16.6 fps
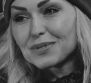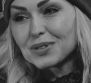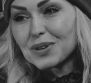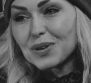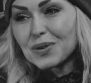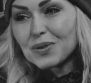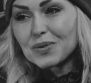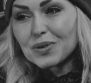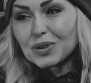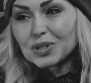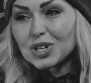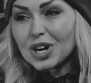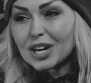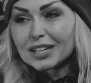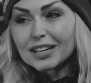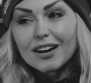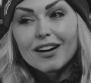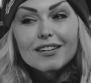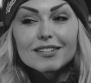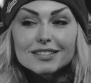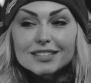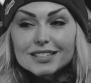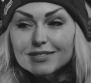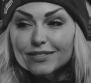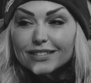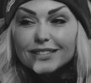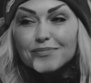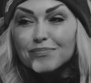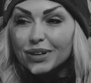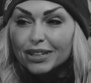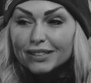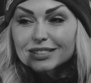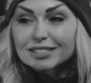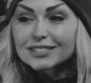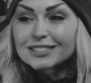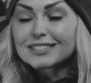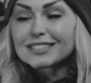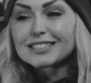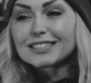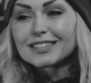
So we were trying to get artsy with the pictures,